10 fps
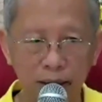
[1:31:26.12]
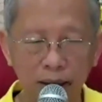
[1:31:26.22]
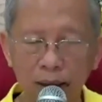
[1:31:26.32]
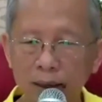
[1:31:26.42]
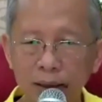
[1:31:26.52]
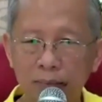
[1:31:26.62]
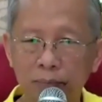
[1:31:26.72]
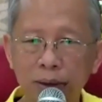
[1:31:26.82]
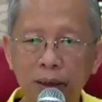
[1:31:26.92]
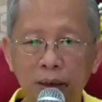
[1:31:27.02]
It doesn't
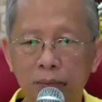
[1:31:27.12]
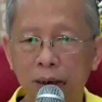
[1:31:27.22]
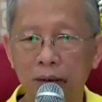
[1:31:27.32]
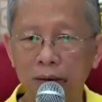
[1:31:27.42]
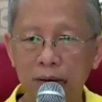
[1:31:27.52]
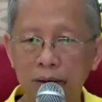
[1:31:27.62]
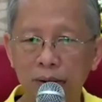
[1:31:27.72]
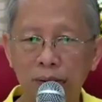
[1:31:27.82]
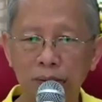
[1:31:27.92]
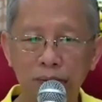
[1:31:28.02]
bring about
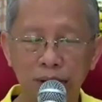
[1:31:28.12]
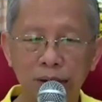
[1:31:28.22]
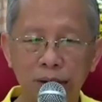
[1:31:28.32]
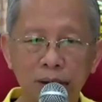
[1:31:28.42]
solution.